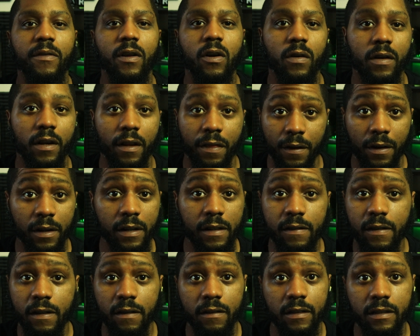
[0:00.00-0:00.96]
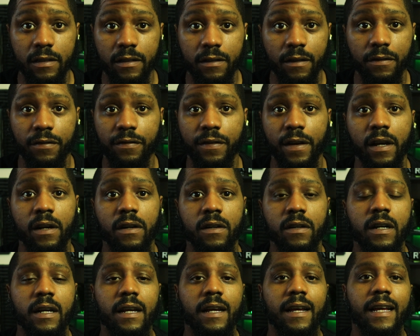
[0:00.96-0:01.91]
or the 30 series
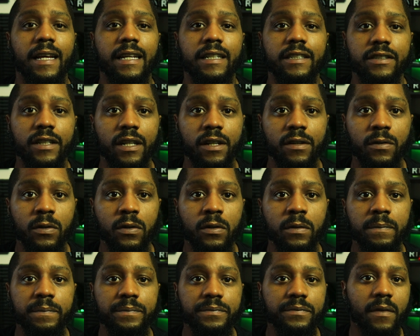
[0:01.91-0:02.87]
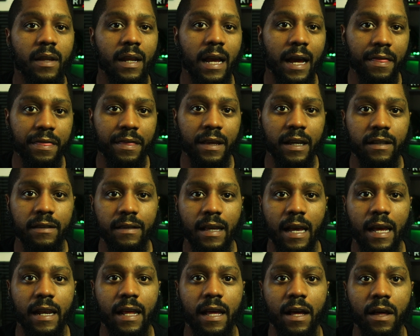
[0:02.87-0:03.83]
fail in general. I think
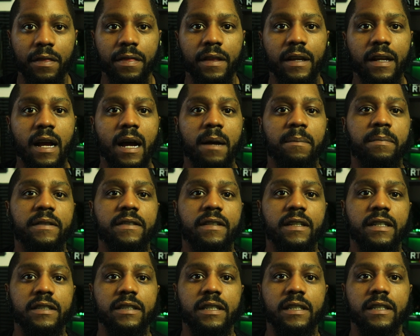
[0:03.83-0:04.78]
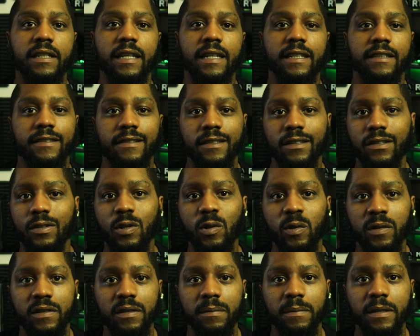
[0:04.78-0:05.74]
that healthy competition is still
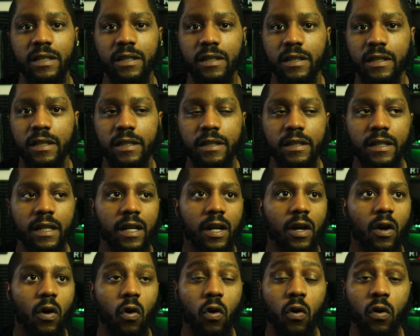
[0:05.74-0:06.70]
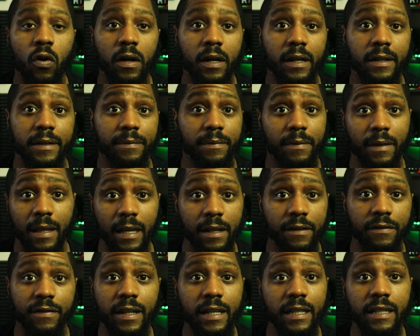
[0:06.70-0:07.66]
going to be good on
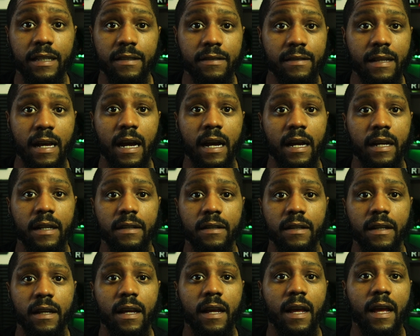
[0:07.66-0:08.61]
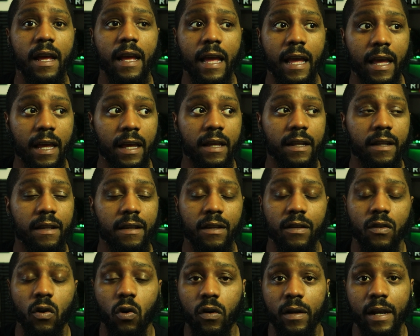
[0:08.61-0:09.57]
NVIDIA side
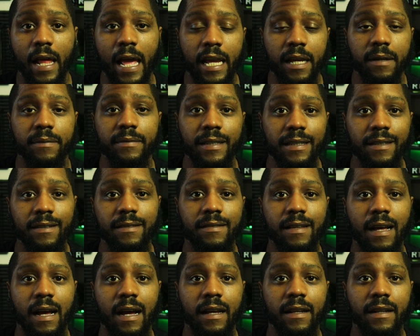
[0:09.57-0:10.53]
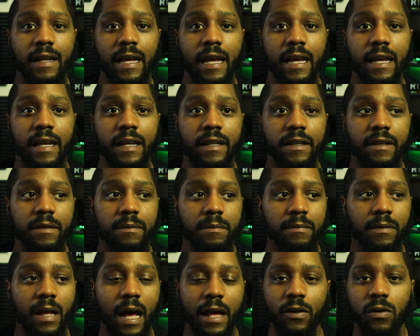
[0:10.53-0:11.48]
and on AMD side. And
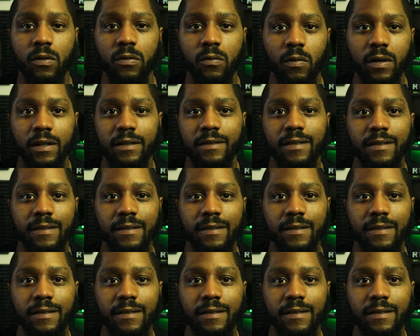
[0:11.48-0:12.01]
I don't want